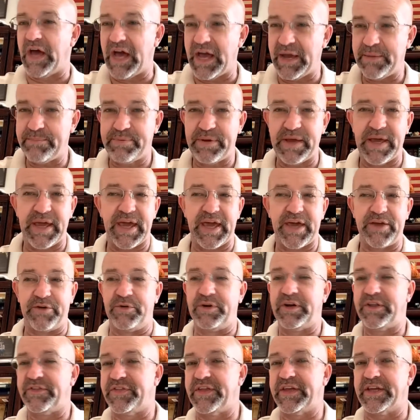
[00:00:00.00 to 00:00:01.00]
iPad or
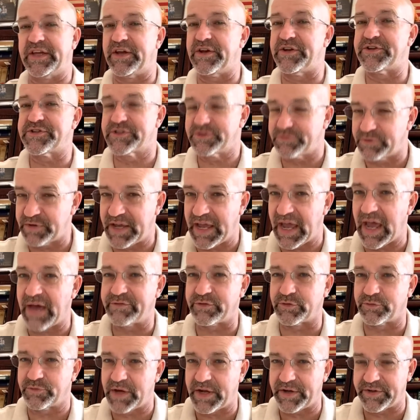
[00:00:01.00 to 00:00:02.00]
anything else that we
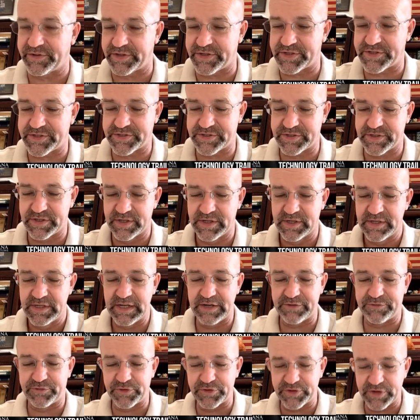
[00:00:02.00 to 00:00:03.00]
have around us
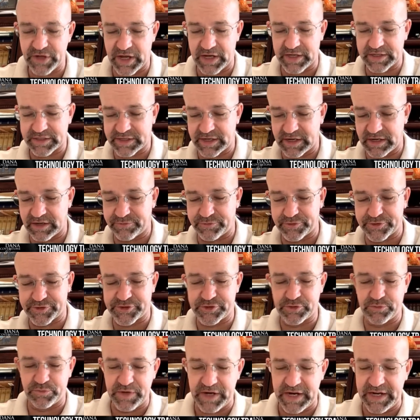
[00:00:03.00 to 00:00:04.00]
if we're not careful.
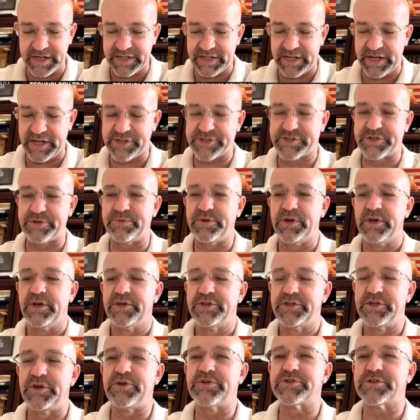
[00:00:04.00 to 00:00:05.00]
So we need to
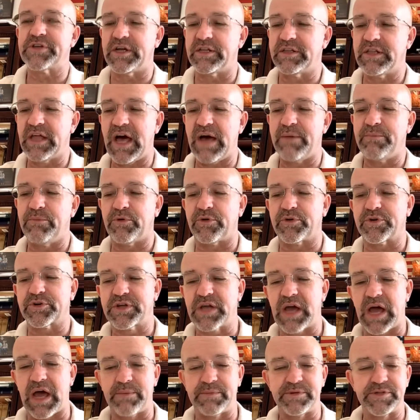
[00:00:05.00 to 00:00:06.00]
use a lot more
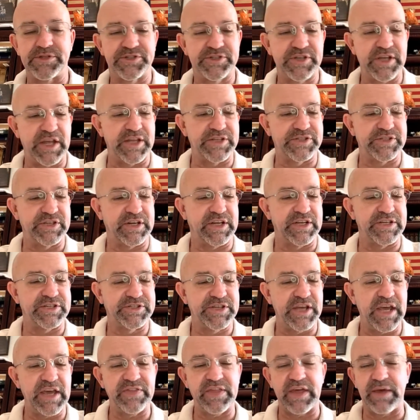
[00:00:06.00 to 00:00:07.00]
common sense. And I
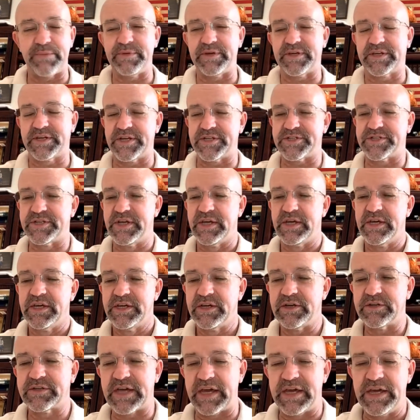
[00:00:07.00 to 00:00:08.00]
say that because,
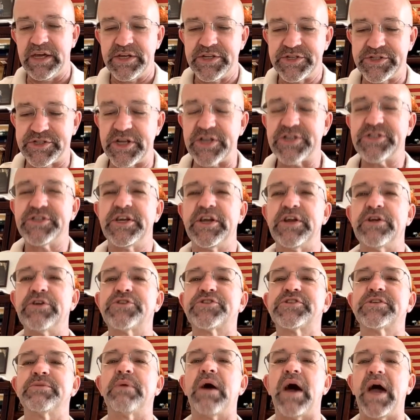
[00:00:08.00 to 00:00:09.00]
okay, just
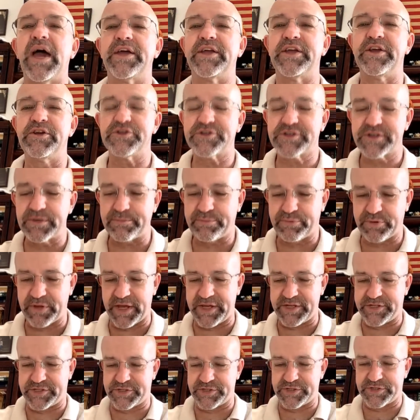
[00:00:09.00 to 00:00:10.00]
here's some
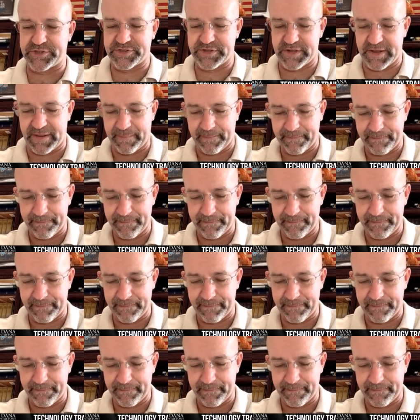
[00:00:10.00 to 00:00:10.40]
places.